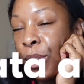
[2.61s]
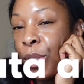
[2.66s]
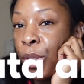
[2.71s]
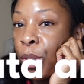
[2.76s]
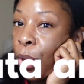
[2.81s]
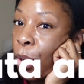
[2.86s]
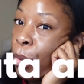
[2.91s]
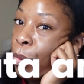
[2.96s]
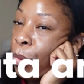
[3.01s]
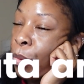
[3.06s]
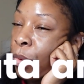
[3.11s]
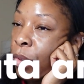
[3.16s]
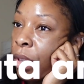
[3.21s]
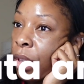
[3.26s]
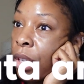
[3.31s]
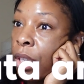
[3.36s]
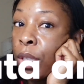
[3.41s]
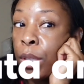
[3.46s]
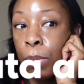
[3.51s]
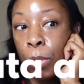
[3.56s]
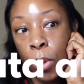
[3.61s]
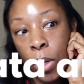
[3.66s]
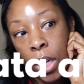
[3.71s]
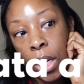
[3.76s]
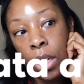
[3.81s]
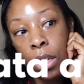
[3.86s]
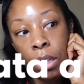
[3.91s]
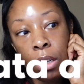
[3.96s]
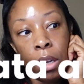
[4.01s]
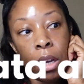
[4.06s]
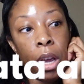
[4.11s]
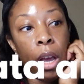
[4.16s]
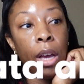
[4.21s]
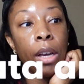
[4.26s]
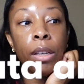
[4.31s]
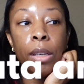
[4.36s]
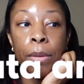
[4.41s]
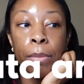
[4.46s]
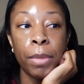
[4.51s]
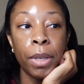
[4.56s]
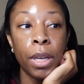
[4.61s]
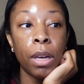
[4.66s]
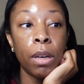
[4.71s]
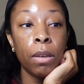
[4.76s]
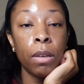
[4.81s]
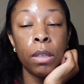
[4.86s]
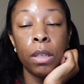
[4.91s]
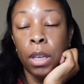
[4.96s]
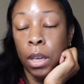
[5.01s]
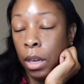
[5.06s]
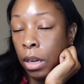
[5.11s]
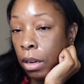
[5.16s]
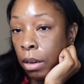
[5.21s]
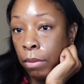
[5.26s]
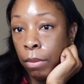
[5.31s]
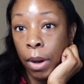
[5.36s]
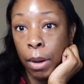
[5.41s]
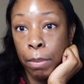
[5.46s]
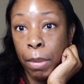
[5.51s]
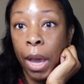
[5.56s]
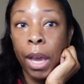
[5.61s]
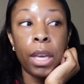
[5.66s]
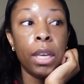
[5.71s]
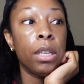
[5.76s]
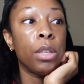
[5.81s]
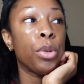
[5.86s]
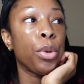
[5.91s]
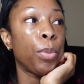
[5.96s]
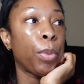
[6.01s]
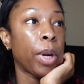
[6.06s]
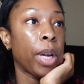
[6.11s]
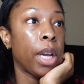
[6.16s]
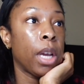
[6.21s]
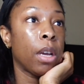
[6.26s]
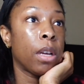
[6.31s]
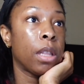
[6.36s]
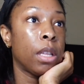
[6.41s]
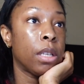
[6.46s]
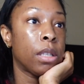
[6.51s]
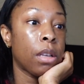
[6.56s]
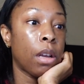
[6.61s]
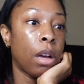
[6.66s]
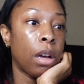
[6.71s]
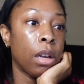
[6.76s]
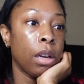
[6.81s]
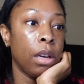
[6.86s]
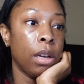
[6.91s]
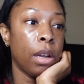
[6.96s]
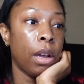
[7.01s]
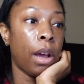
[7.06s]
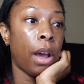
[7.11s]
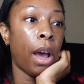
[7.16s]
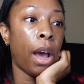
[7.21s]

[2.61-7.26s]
So this morning I am getting right back into working on this audit.